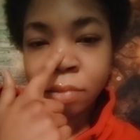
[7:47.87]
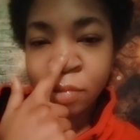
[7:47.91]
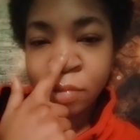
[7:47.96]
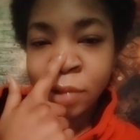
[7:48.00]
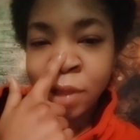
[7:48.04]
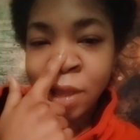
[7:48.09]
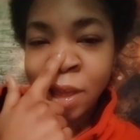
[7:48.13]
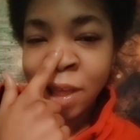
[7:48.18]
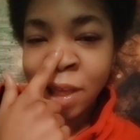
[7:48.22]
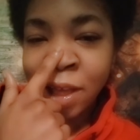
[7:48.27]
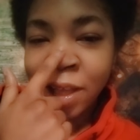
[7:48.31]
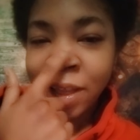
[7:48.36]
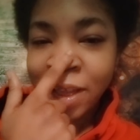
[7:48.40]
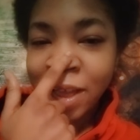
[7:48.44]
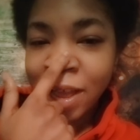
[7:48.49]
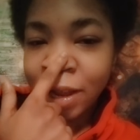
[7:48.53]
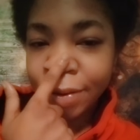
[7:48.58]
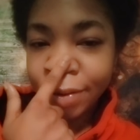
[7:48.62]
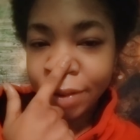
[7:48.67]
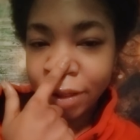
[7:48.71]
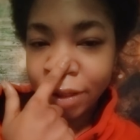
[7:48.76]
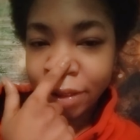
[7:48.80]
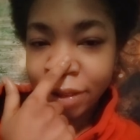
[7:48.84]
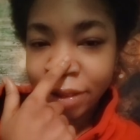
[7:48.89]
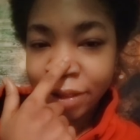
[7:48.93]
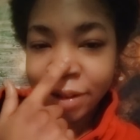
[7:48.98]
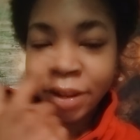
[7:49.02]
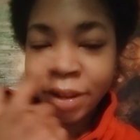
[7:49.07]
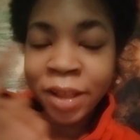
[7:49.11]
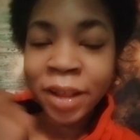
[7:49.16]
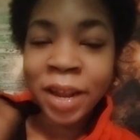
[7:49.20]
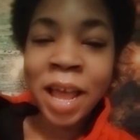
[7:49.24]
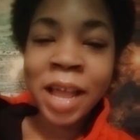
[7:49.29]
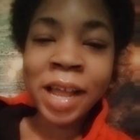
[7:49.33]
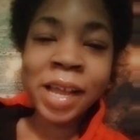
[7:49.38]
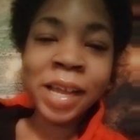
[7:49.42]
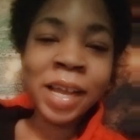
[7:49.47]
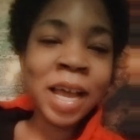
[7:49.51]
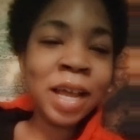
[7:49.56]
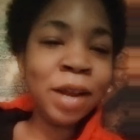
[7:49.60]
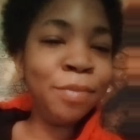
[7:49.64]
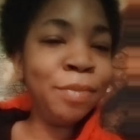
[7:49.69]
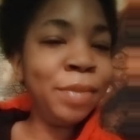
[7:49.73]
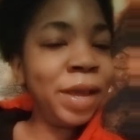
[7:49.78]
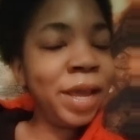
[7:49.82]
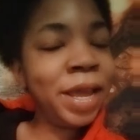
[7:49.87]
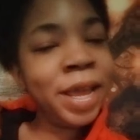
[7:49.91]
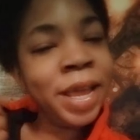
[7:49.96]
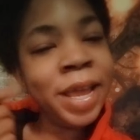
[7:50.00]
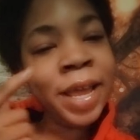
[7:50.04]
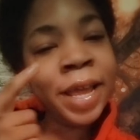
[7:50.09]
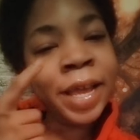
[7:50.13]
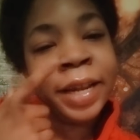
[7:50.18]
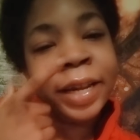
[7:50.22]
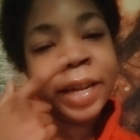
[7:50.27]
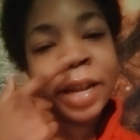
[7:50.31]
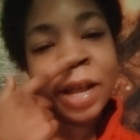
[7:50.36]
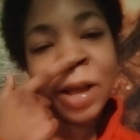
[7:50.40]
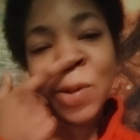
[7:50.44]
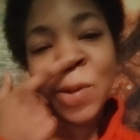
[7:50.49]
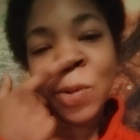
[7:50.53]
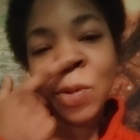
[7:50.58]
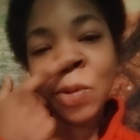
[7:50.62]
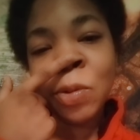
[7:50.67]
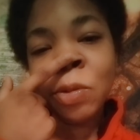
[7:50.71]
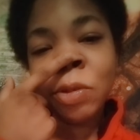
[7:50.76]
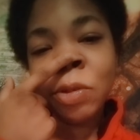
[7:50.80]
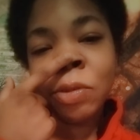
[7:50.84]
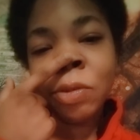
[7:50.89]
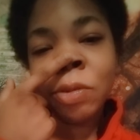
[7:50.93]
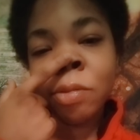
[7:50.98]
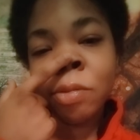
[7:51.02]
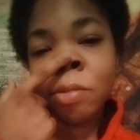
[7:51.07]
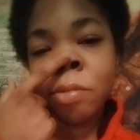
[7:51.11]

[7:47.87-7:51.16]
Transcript: Yeah, I got a, look like I got a pig nose.